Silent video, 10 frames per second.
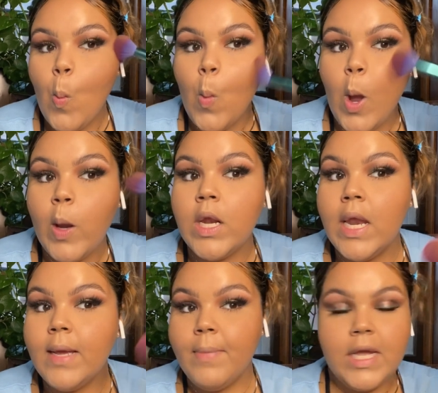I really
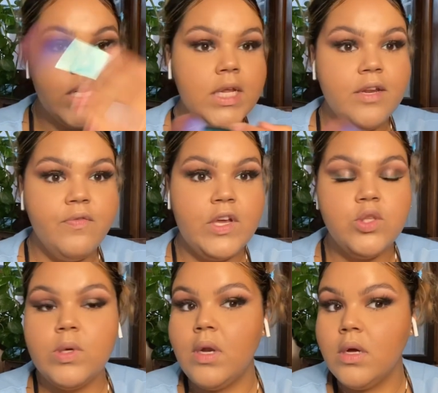like my clean face
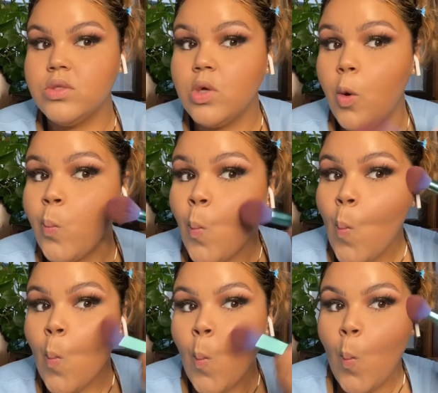right now, so
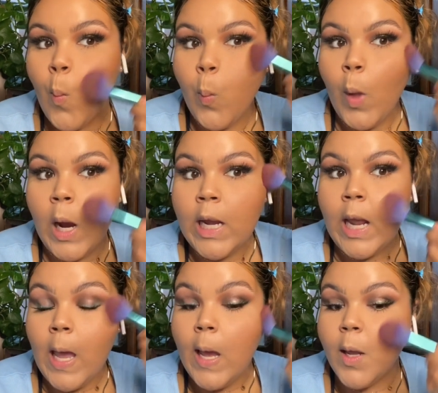I'm not gonna
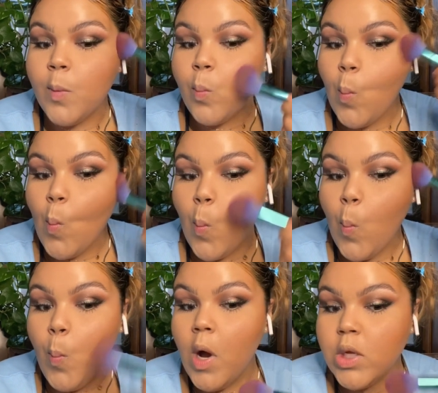add
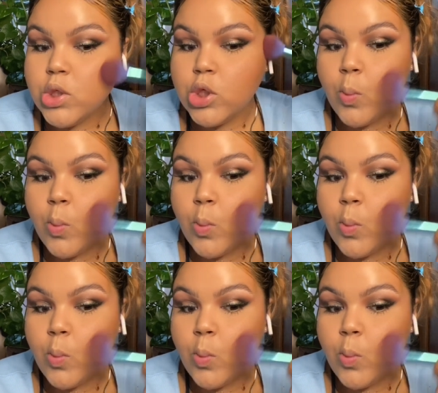much,